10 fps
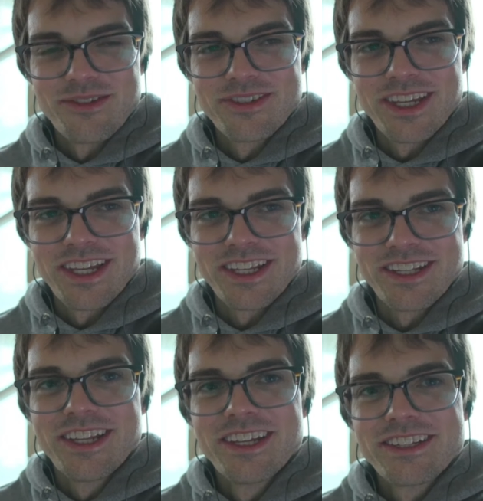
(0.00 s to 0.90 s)

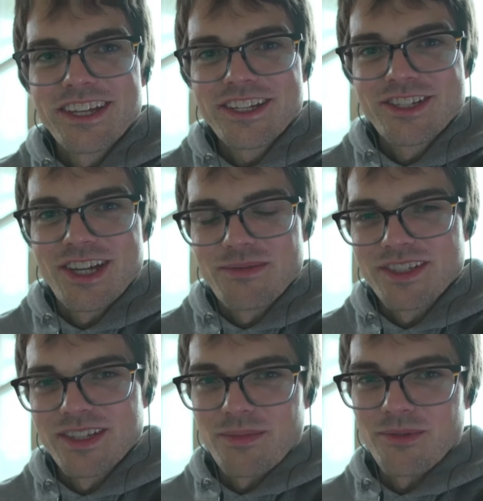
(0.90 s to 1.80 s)
taking time to
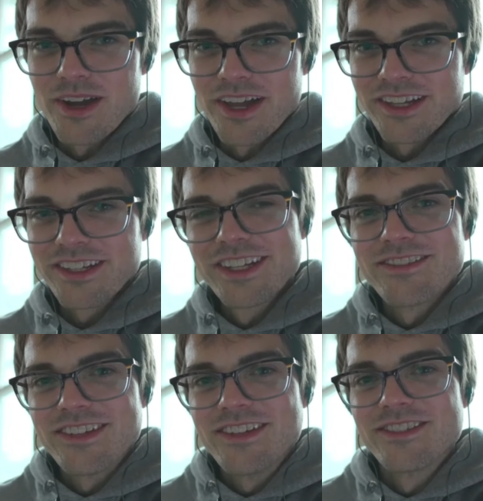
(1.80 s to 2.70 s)
step away.
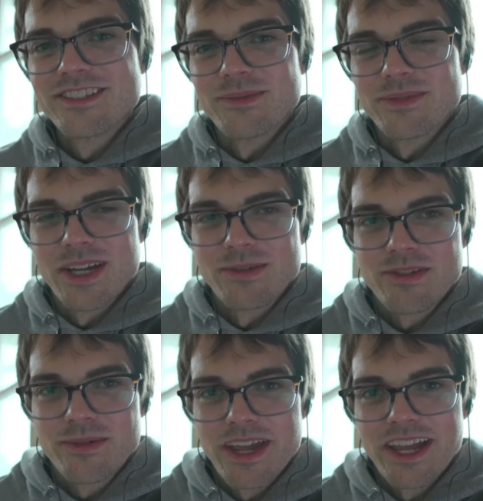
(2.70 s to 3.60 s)
Even sometimes
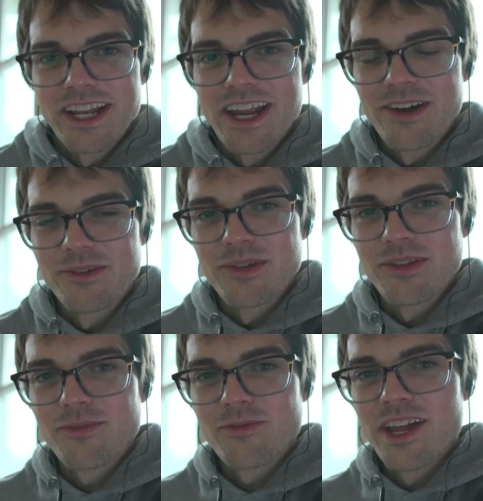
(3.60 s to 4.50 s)
when I'm hanging out with
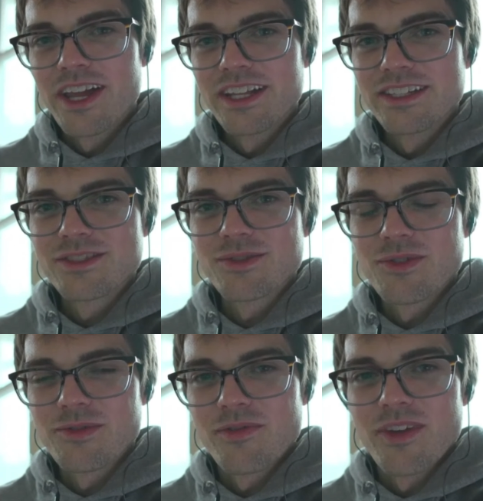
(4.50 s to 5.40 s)
friends
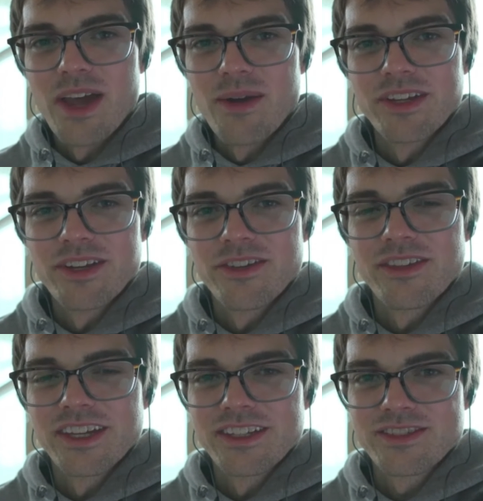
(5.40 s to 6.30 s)
or with family or
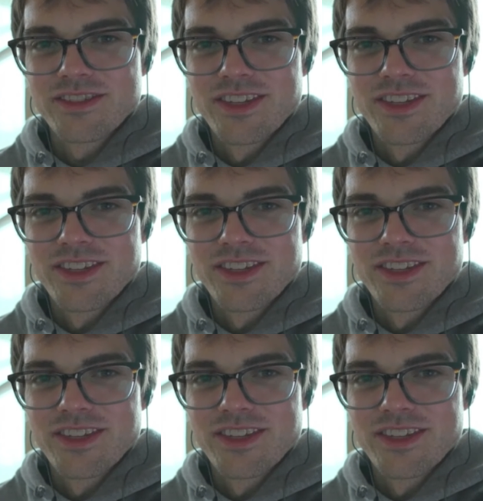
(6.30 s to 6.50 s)
things,